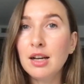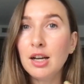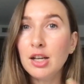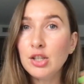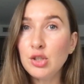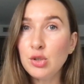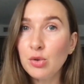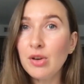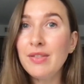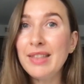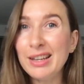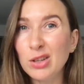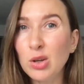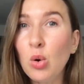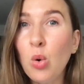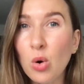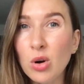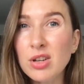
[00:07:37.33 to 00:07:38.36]
during that
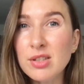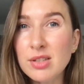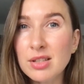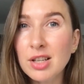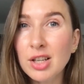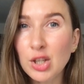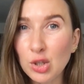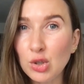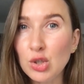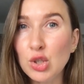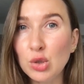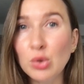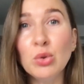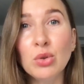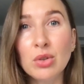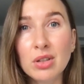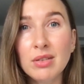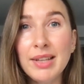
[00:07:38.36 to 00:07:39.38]
course you
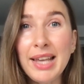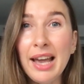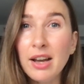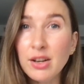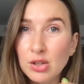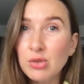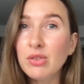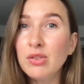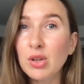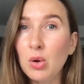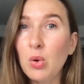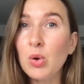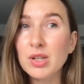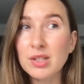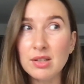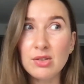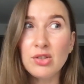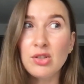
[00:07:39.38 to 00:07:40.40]
took. Yeah, during the
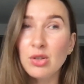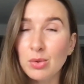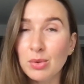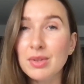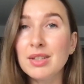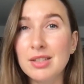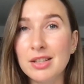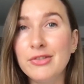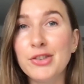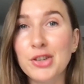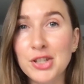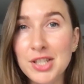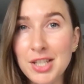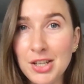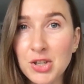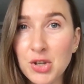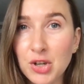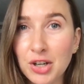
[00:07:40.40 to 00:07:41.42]
course that you took with a different
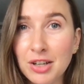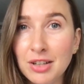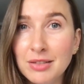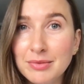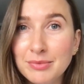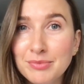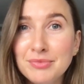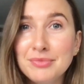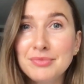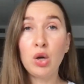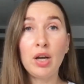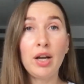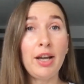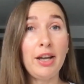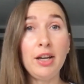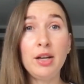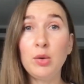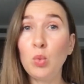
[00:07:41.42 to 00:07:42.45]
teacher.
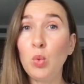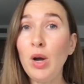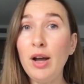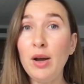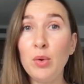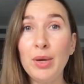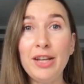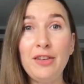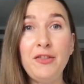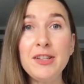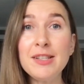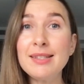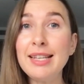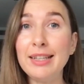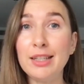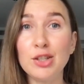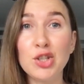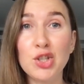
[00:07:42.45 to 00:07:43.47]
Wow, it feels
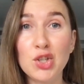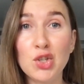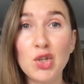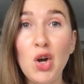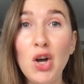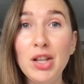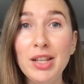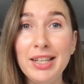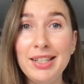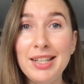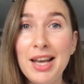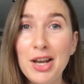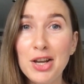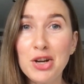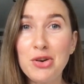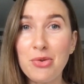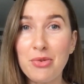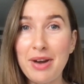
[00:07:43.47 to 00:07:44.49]
like a solid
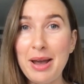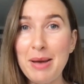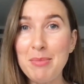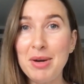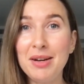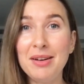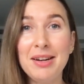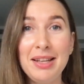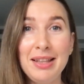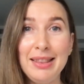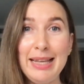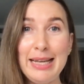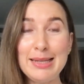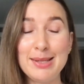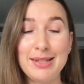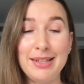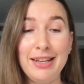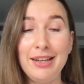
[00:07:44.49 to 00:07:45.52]
grammar
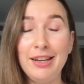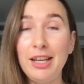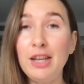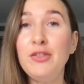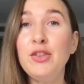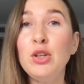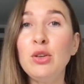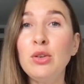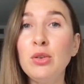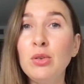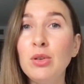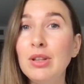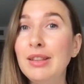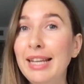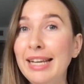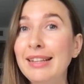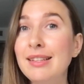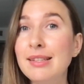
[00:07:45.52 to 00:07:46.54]
lesson. If you
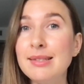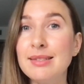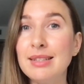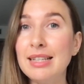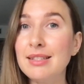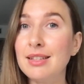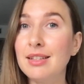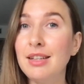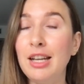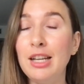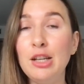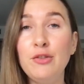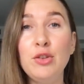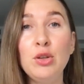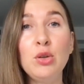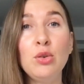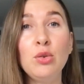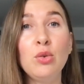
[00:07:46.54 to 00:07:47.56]
like this lesson and if
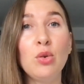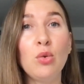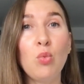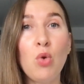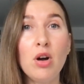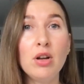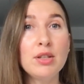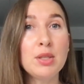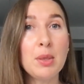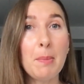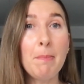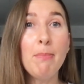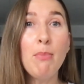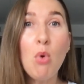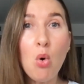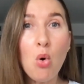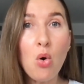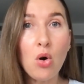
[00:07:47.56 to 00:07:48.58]
you want
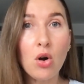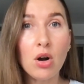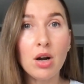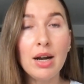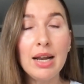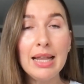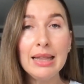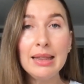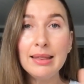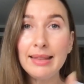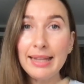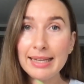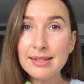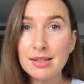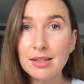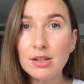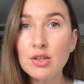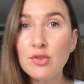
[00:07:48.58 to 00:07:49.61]
more
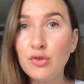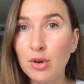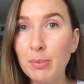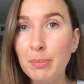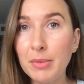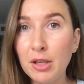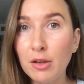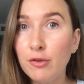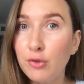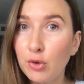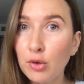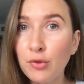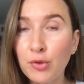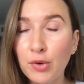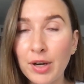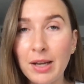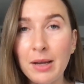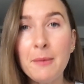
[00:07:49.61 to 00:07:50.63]
lessons from me for
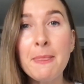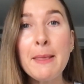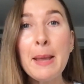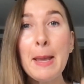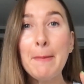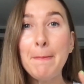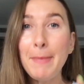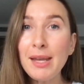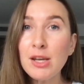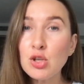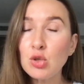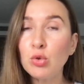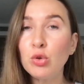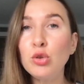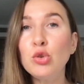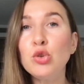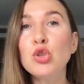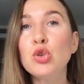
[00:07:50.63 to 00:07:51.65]
free, make
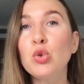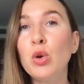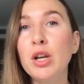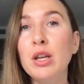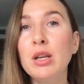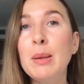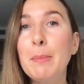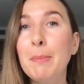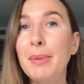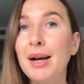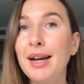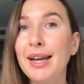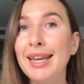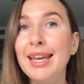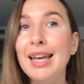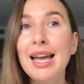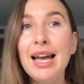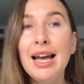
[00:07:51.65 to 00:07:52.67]
sure you join
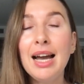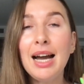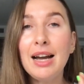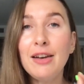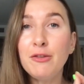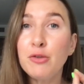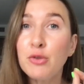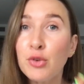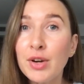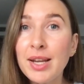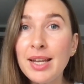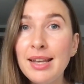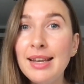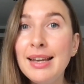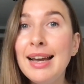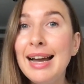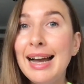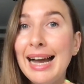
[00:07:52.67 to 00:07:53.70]
my
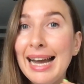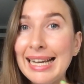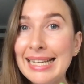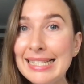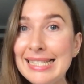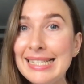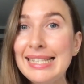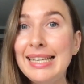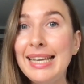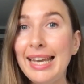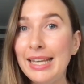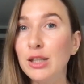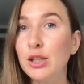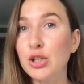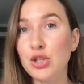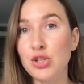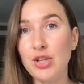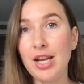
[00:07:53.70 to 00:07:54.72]
free IT
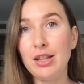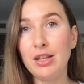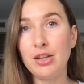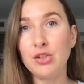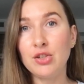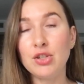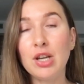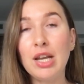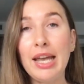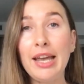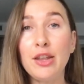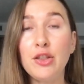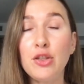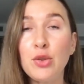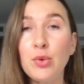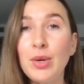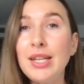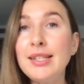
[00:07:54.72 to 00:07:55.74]
English Challenge, a
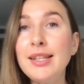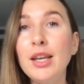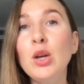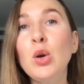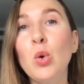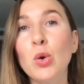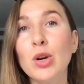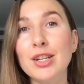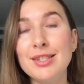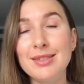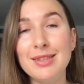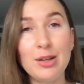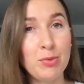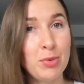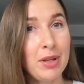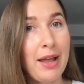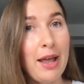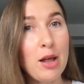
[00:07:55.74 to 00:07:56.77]
3-day course that
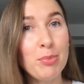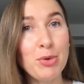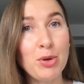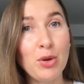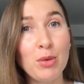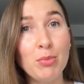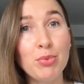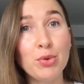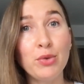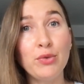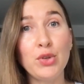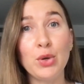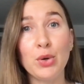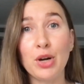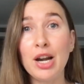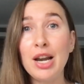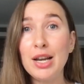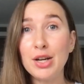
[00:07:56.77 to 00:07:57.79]
will help you improve
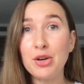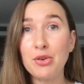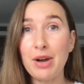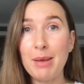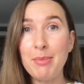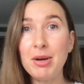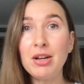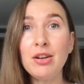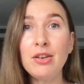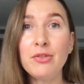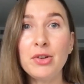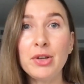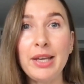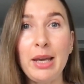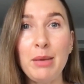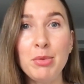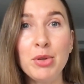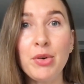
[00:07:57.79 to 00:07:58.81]
your grammar,
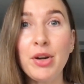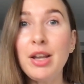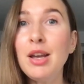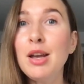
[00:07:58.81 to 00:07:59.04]
vocabulary,